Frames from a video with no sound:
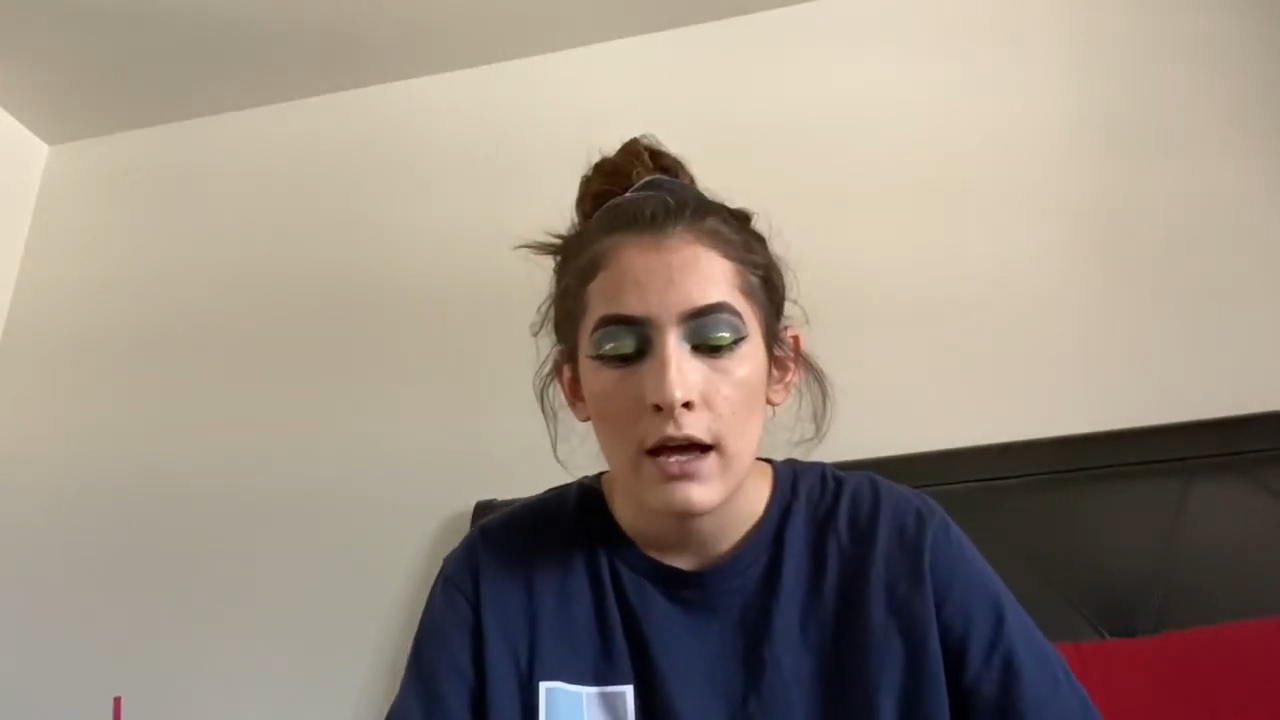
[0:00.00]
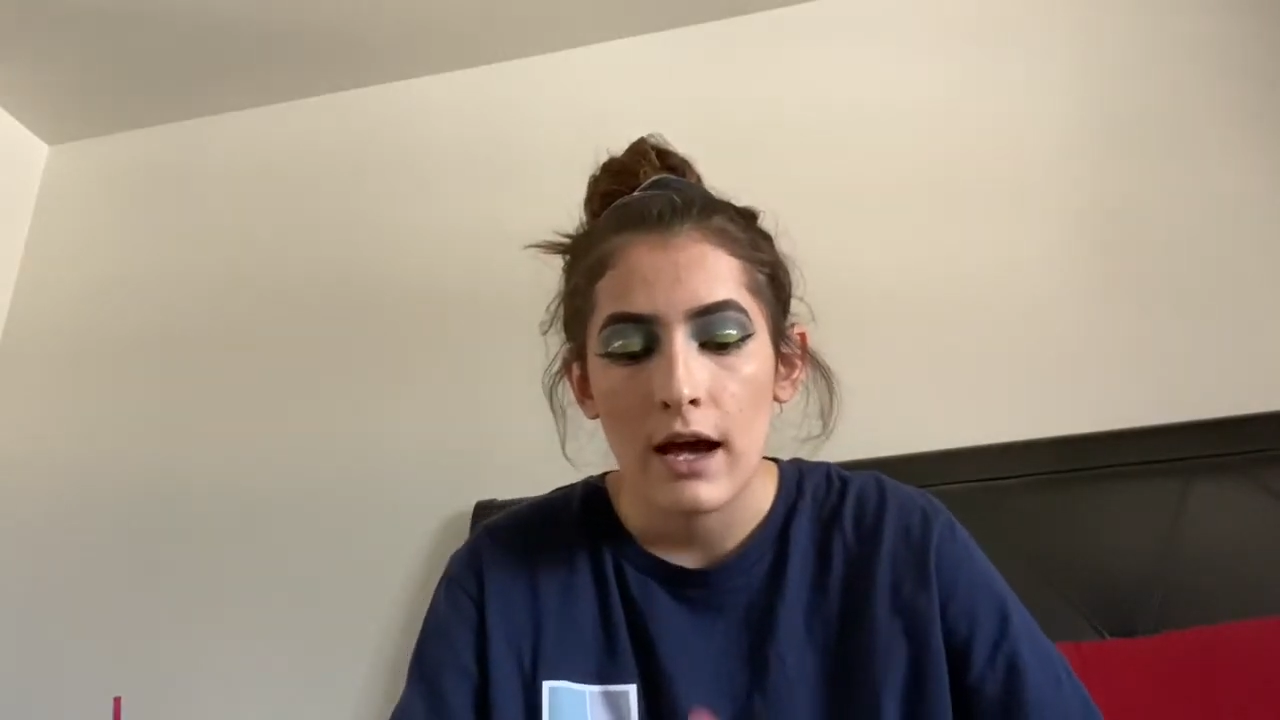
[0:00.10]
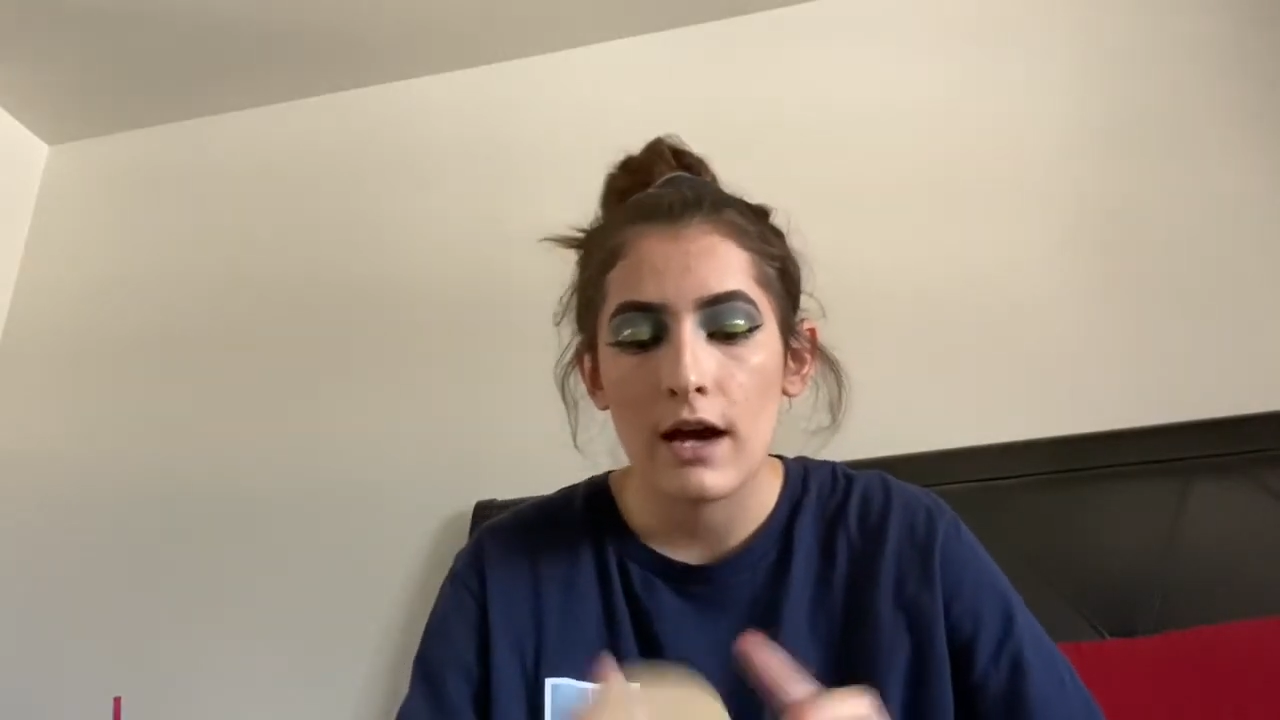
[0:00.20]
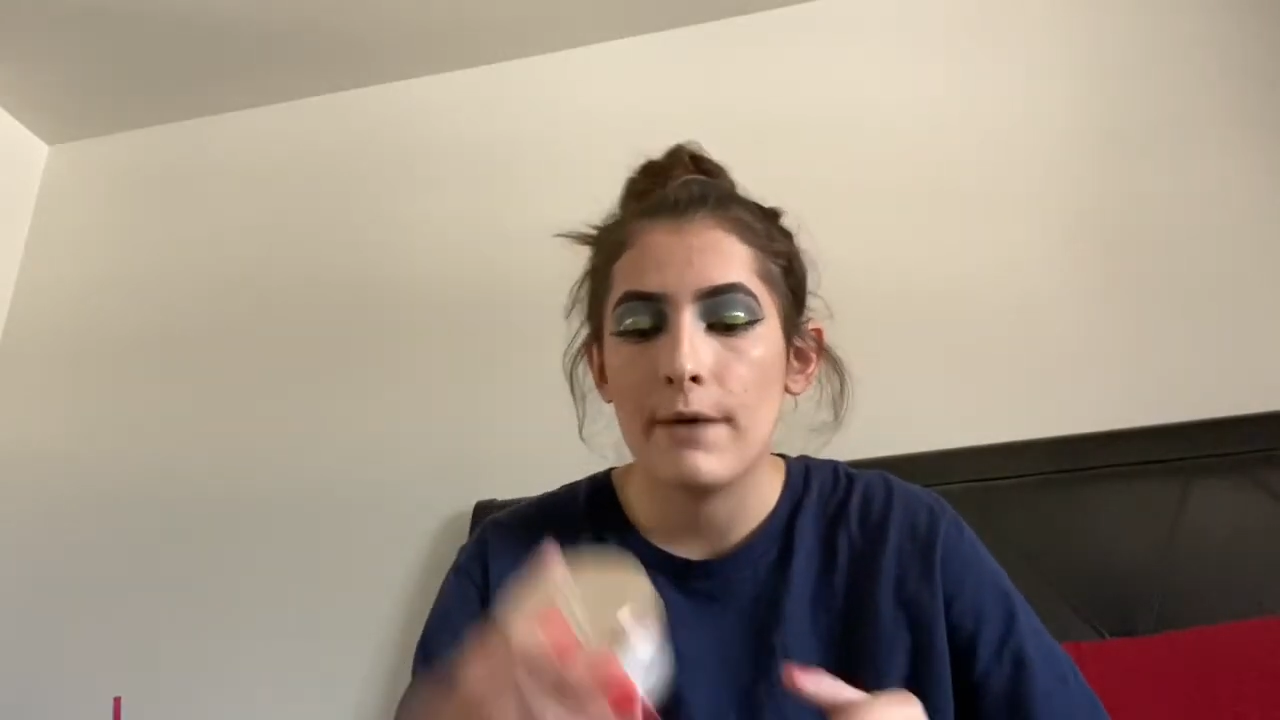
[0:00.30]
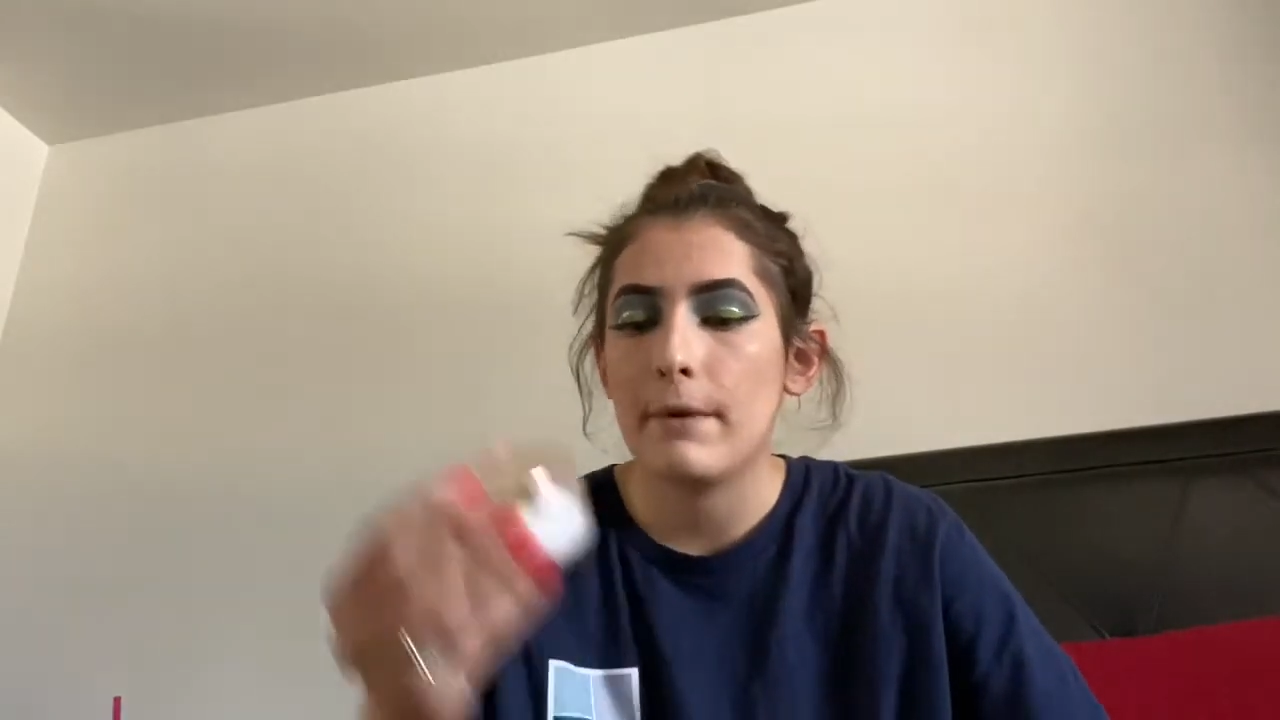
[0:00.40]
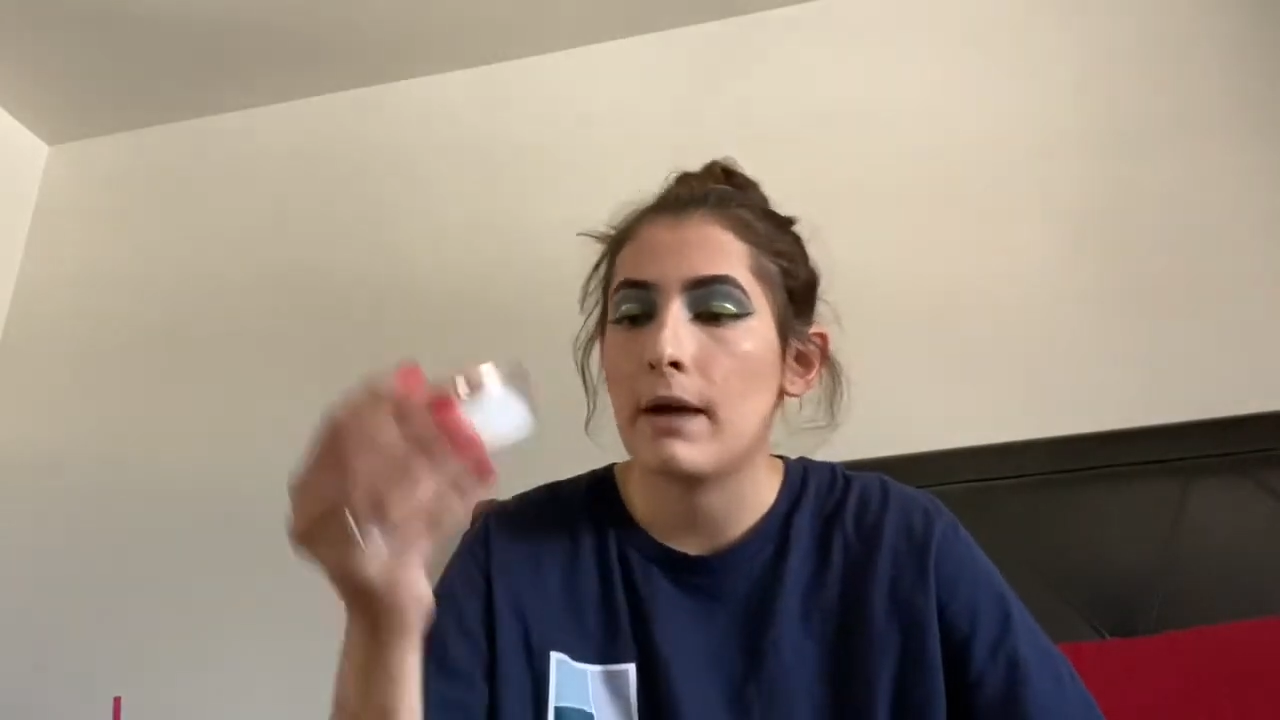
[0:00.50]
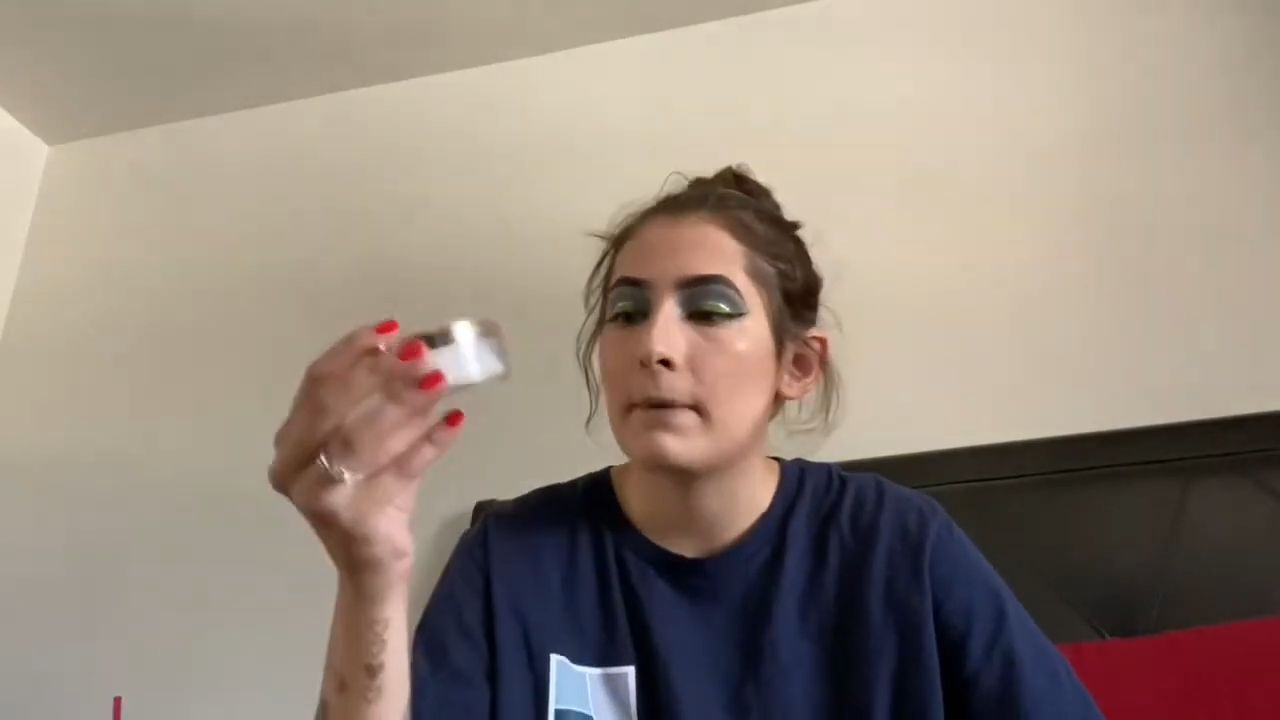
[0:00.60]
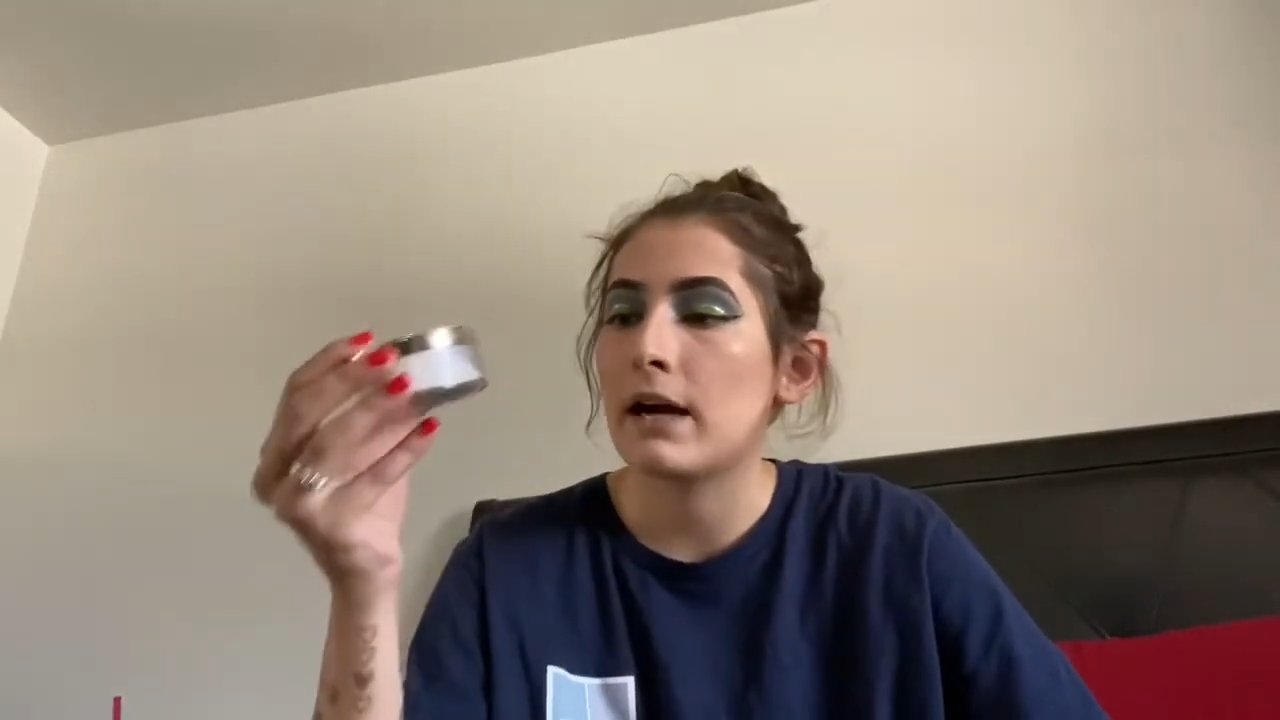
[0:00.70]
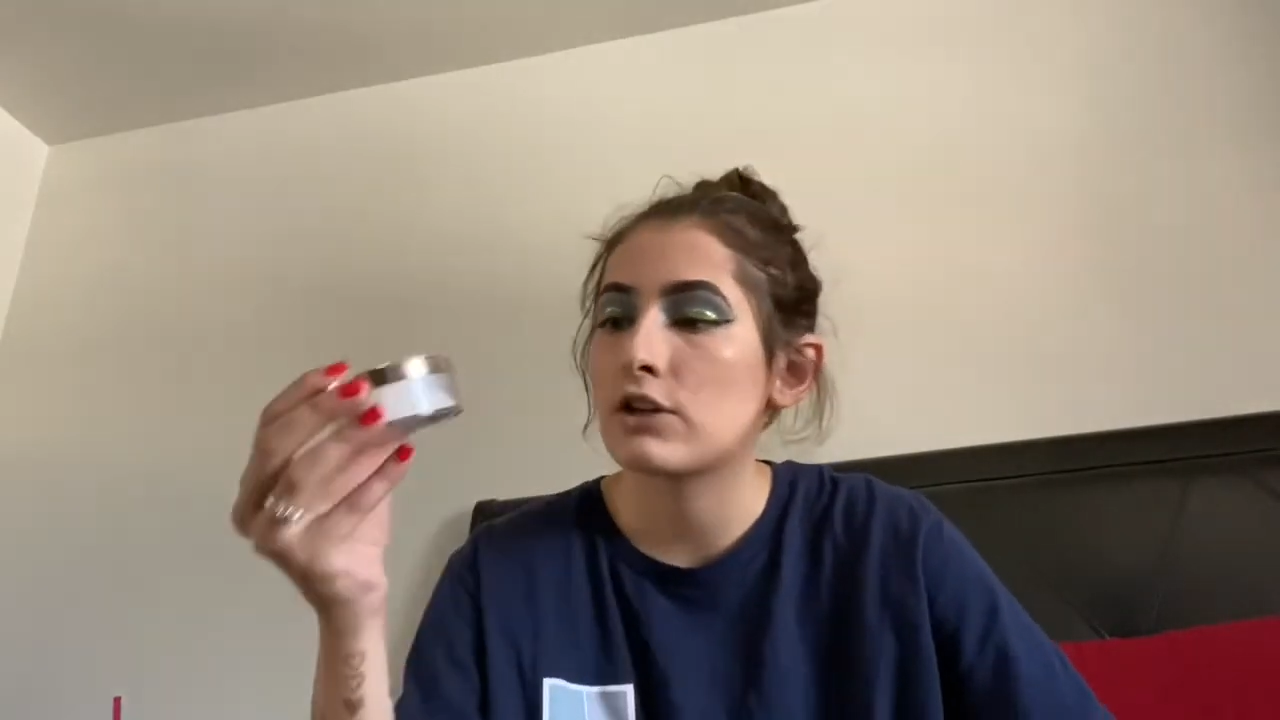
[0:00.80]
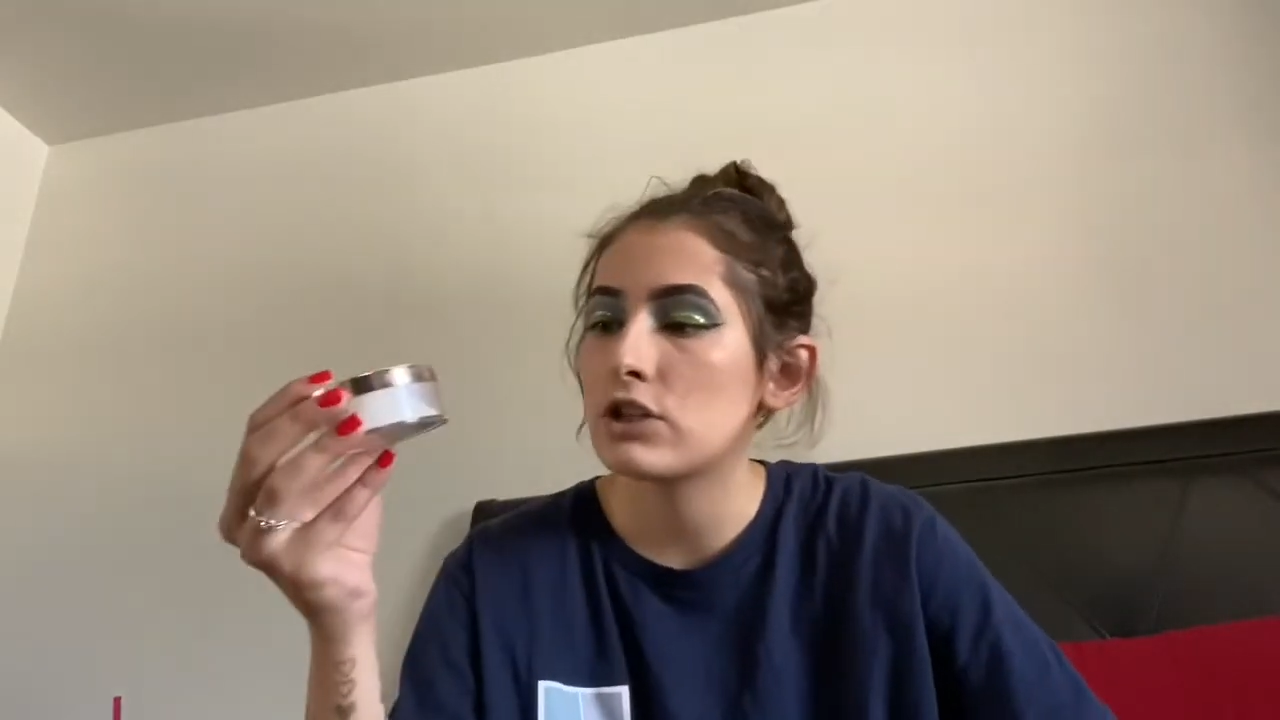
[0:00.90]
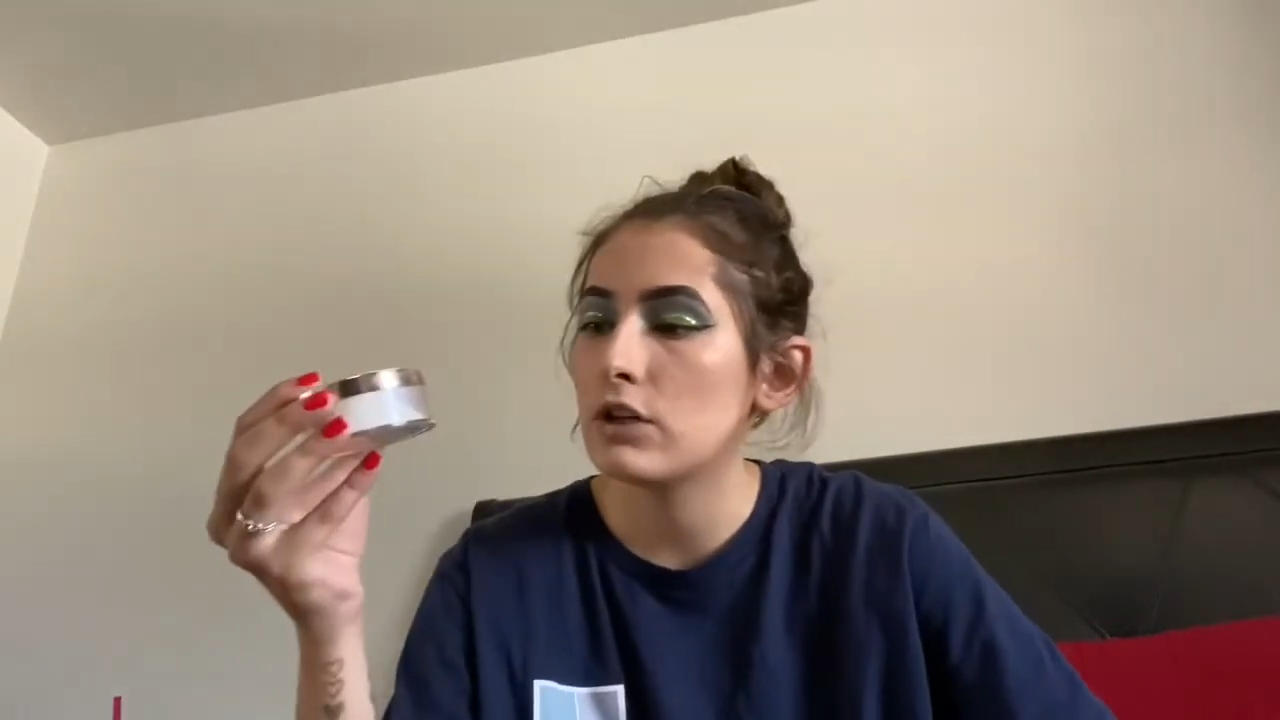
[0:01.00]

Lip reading: I'm actually